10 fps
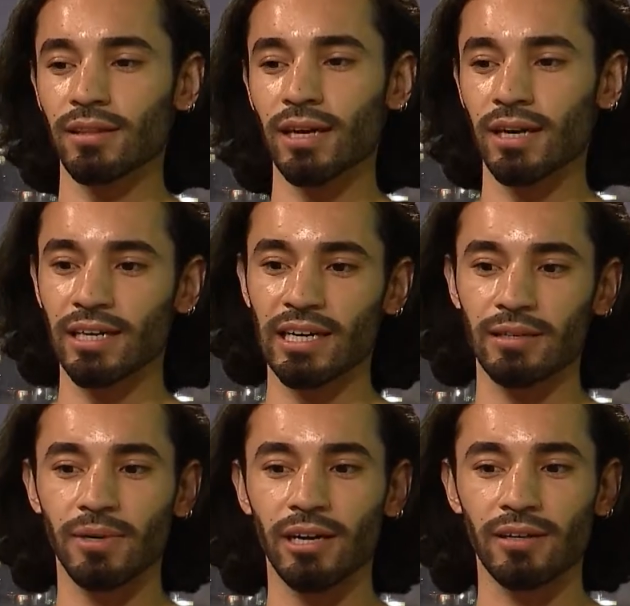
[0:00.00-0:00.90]
that I
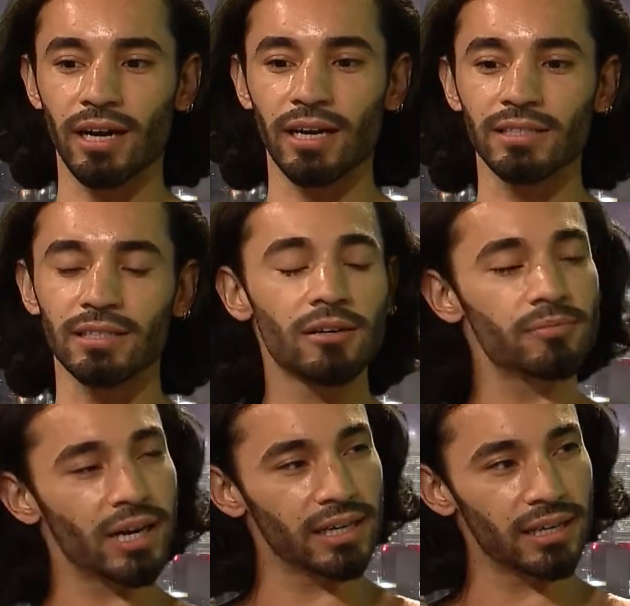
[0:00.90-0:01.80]
came out as
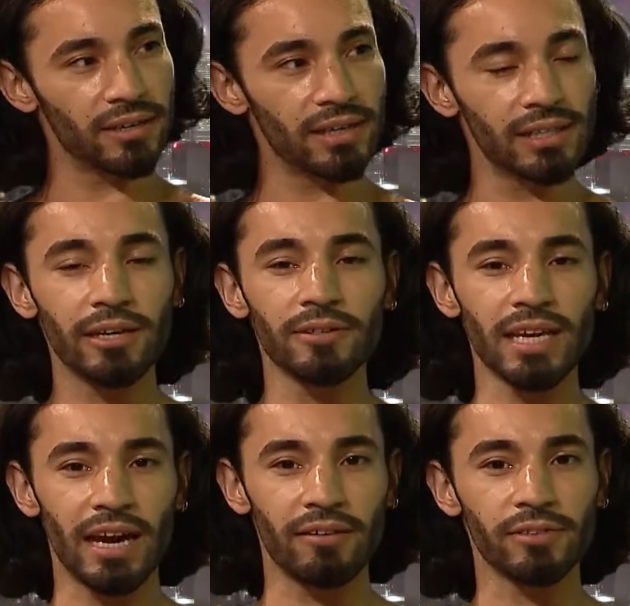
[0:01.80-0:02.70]
non-binary, and that was
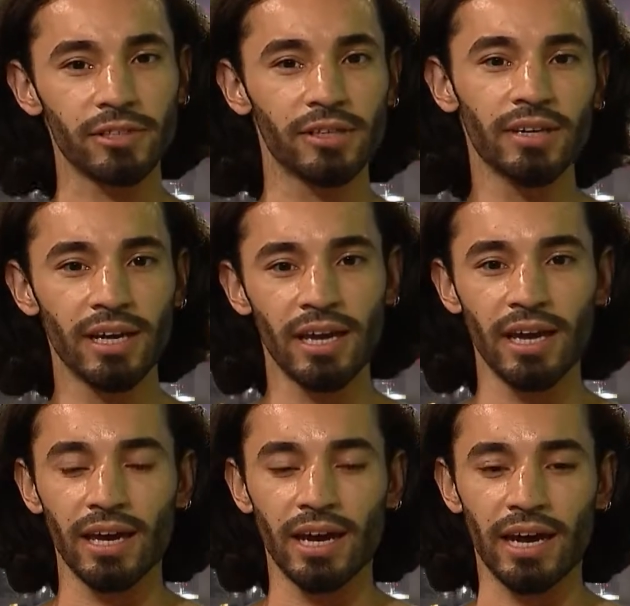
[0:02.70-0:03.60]
after
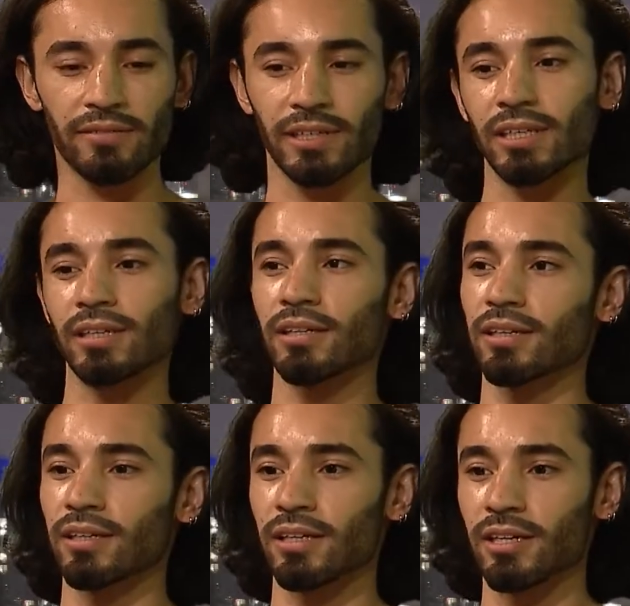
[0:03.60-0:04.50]
having
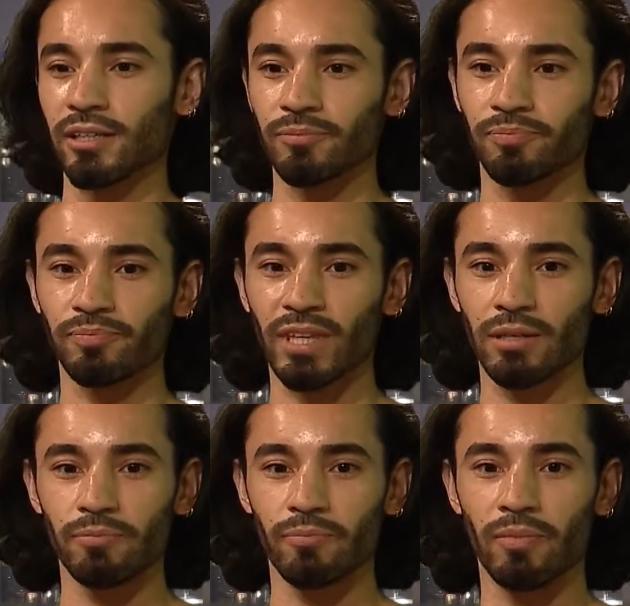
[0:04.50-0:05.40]

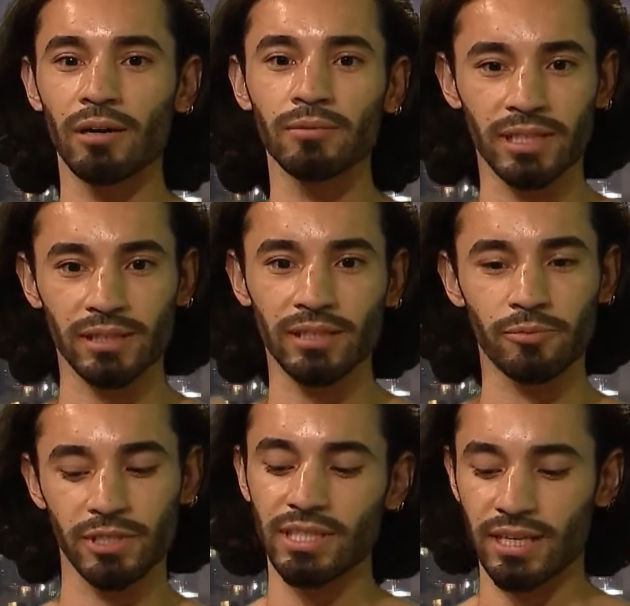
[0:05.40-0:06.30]
publicly
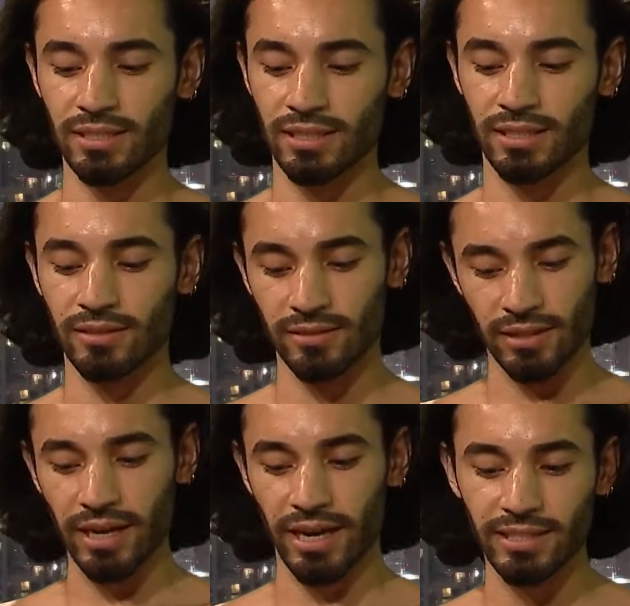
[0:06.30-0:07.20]
presented
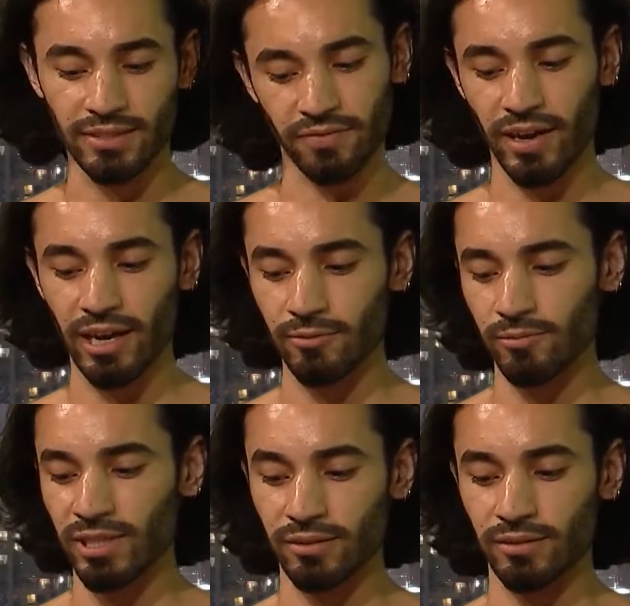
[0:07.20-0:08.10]
as femme
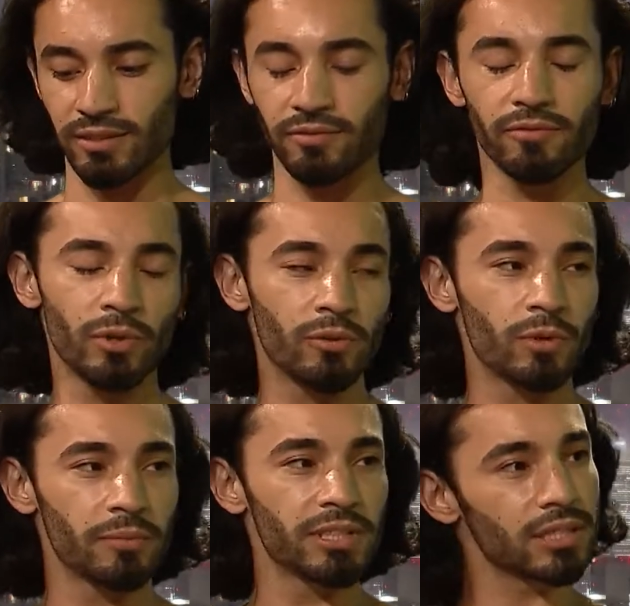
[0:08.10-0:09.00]
in
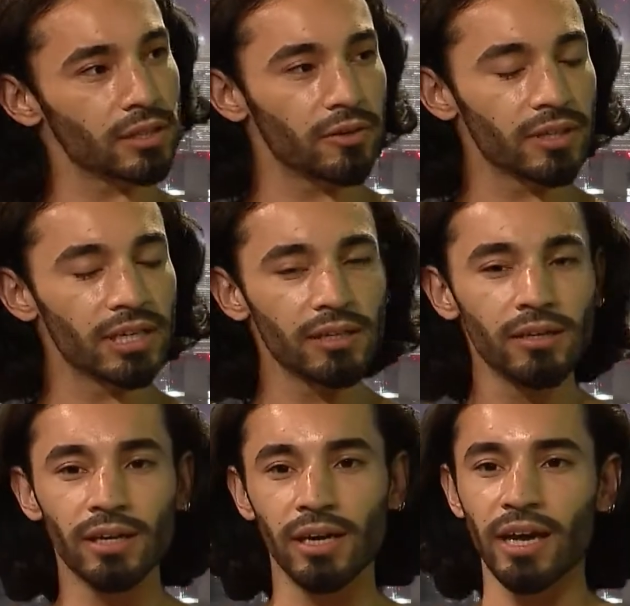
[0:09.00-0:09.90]
women's clothing
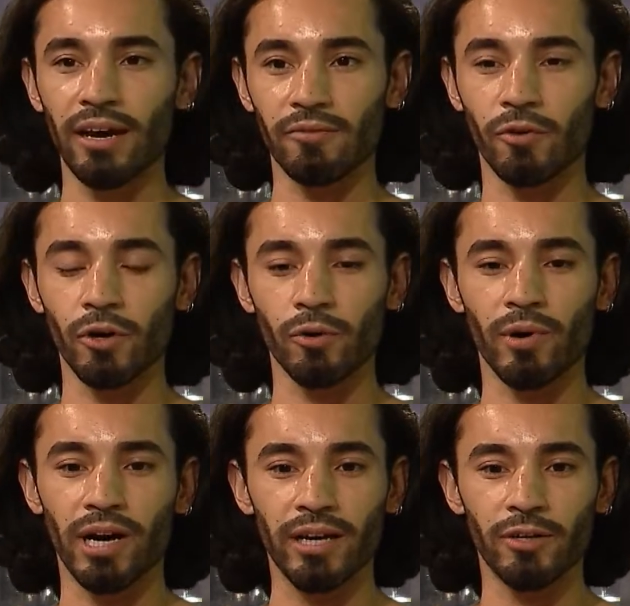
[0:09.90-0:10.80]
for a
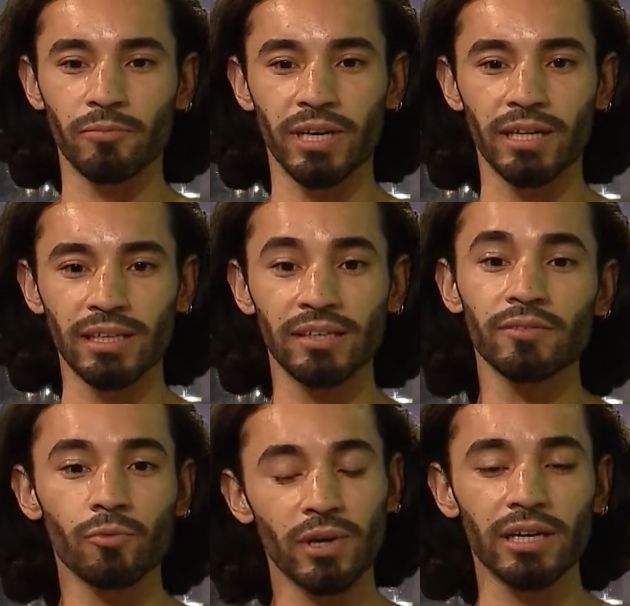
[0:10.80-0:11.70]
while. But
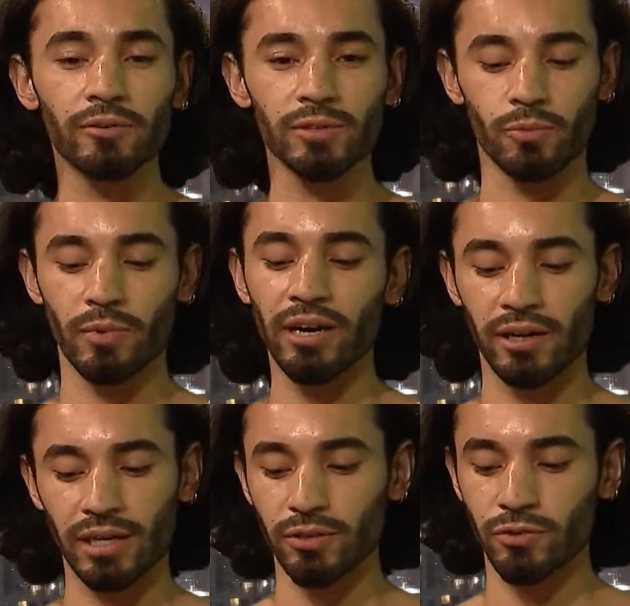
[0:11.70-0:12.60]
even when I was
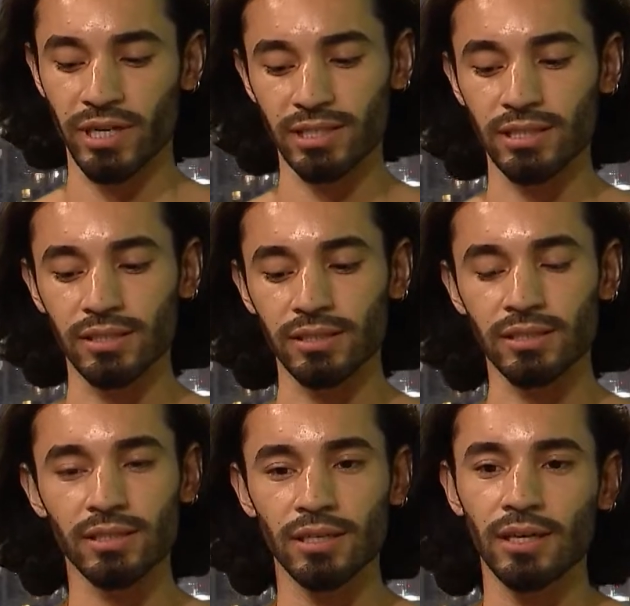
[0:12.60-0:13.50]
wearing
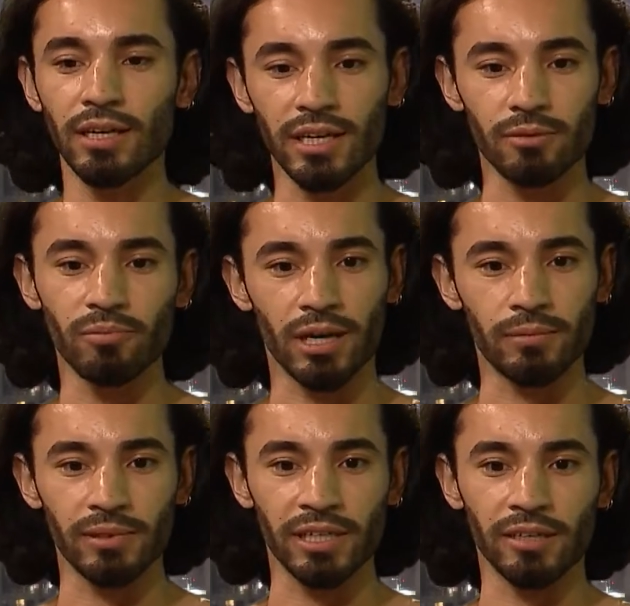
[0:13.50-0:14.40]
dresses in
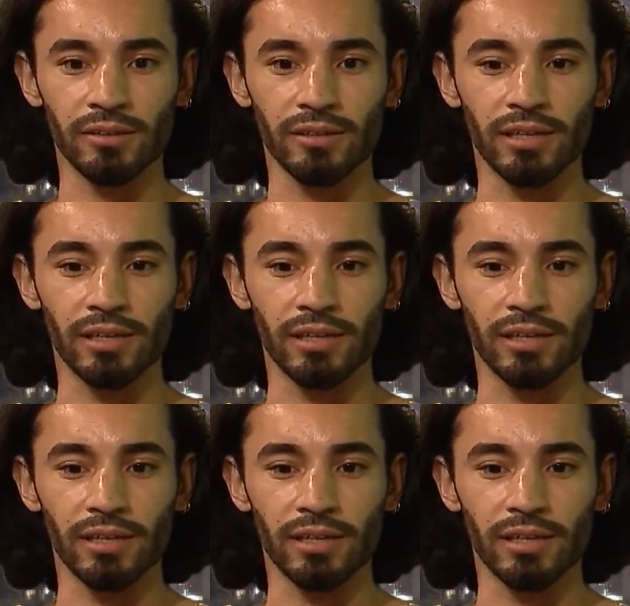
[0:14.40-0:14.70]
public,